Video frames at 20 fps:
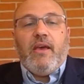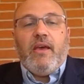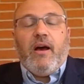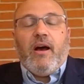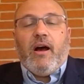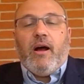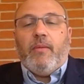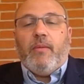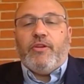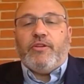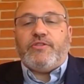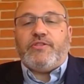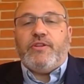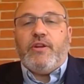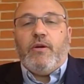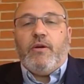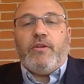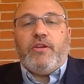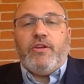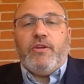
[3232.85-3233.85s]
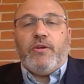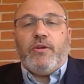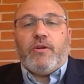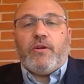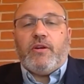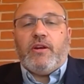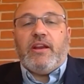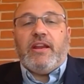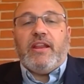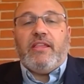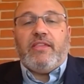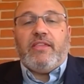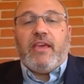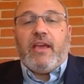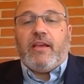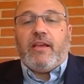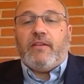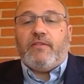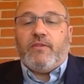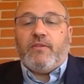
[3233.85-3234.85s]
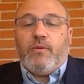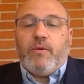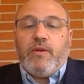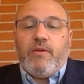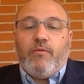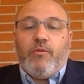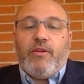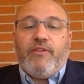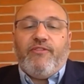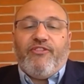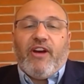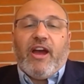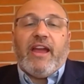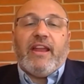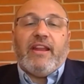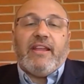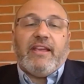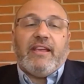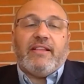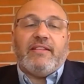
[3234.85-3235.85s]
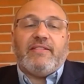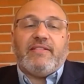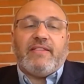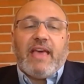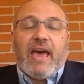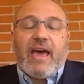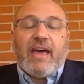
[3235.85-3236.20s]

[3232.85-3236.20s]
There's no cure or anything. And so we fight against that